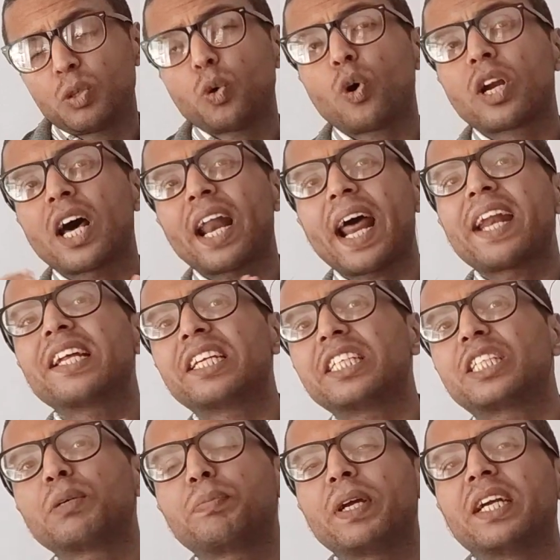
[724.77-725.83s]
donor and
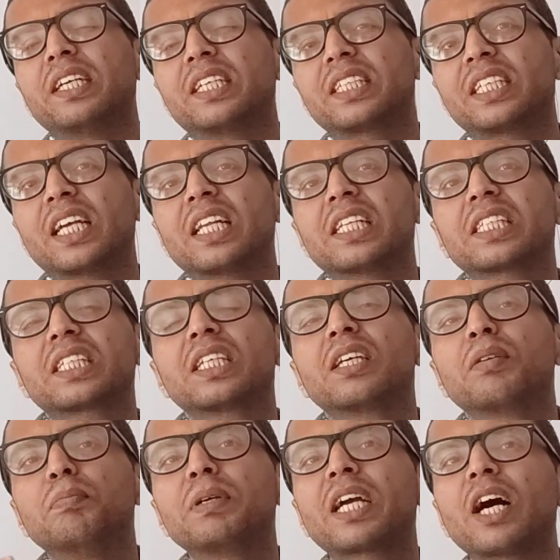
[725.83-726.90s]
recipient cells,
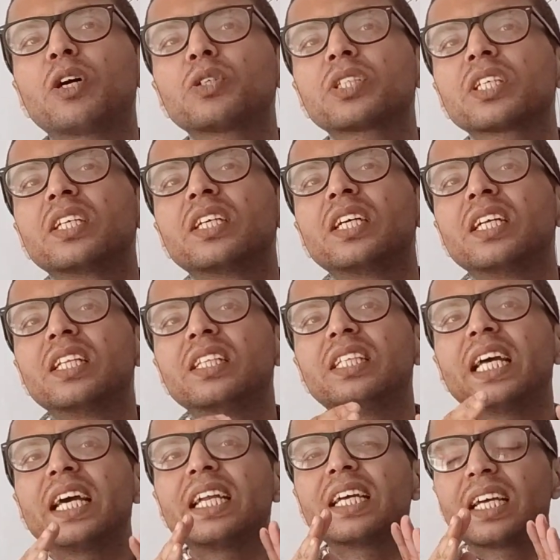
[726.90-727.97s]
because
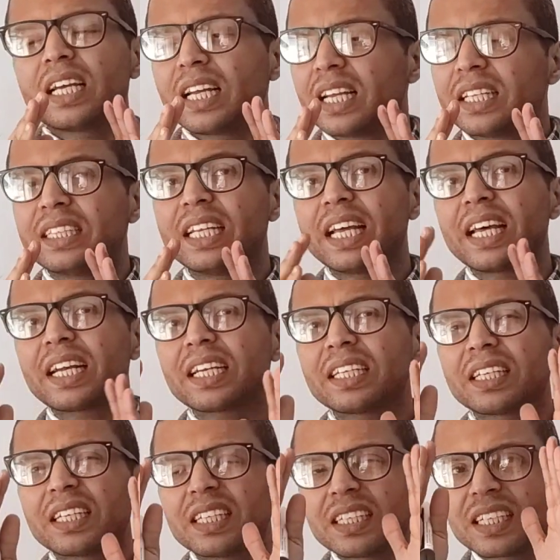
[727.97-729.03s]

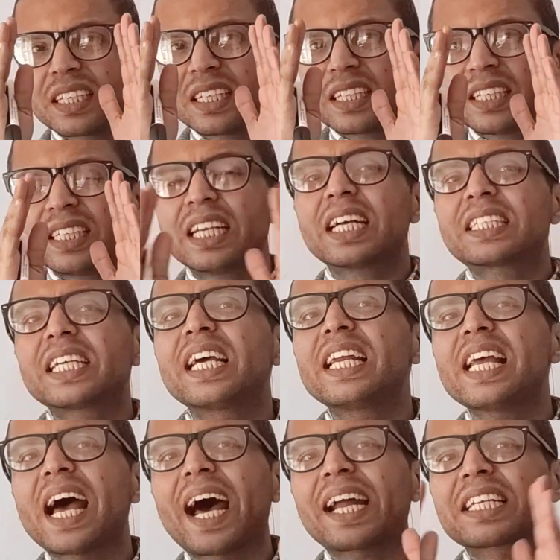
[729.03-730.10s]
their
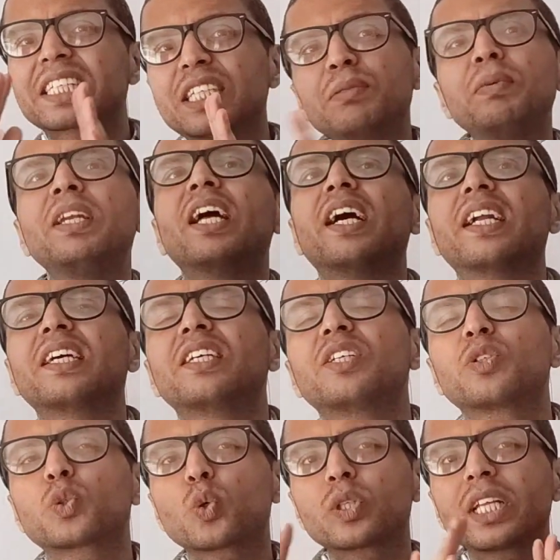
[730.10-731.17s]
HLA are similar,
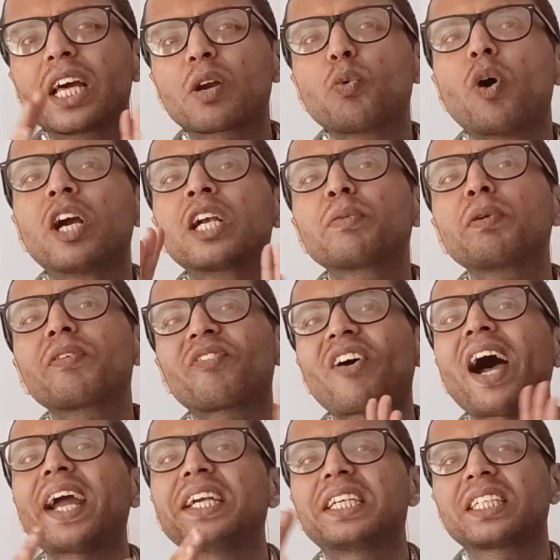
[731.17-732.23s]
so there won't be
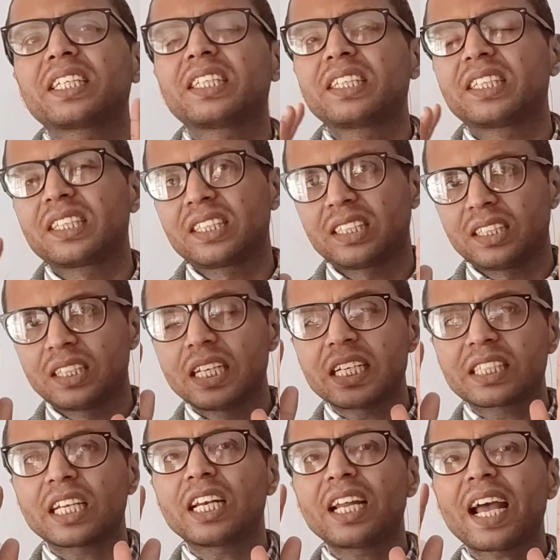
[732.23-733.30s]
fight.
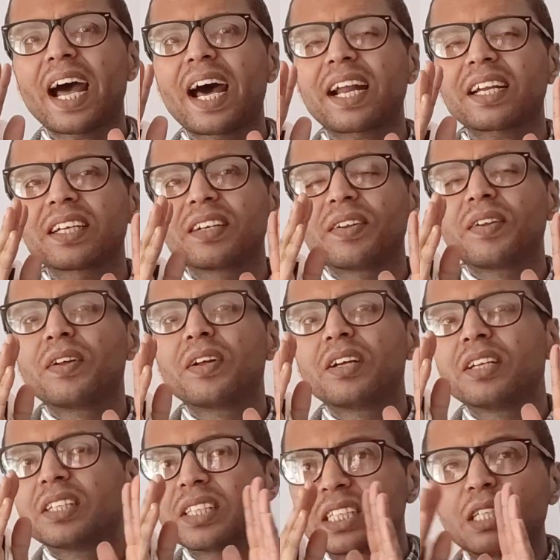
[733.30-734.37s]
HLA are
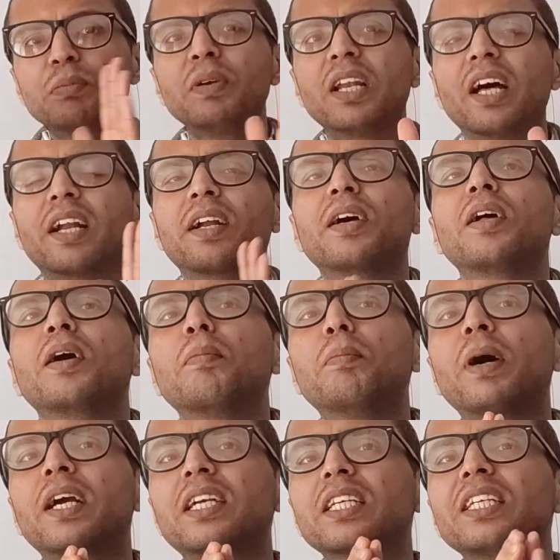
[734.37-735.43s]
similar,
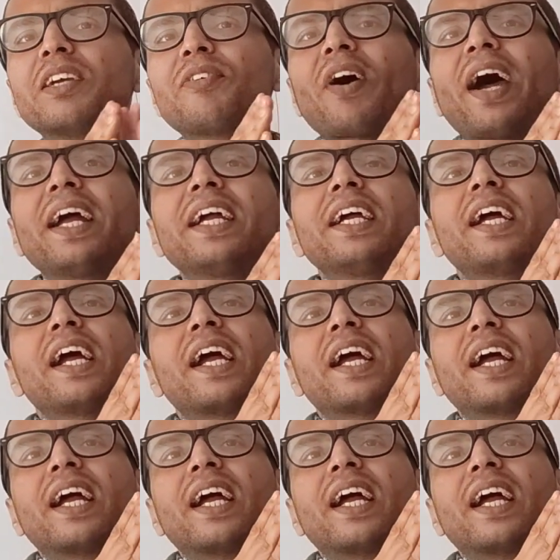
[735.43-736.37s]
but if I